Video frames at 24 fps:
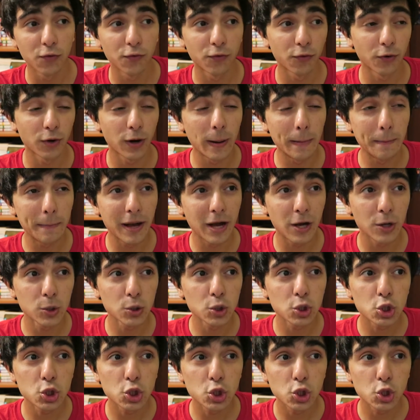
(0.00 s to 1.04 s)
for
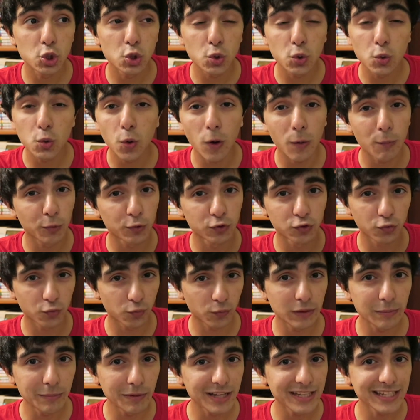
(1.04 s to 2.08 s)
about 2, almost
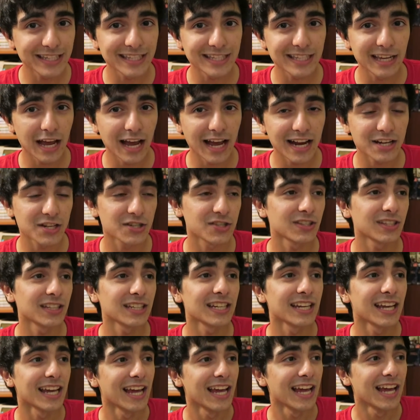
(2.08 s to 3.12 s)
3 months
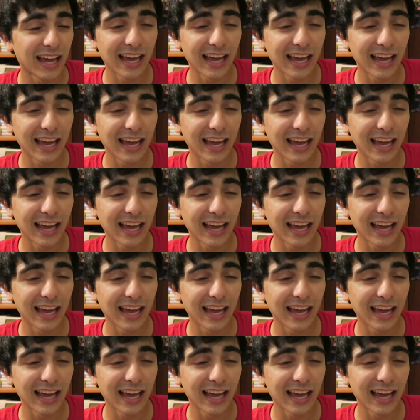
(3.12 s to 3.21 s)
actually.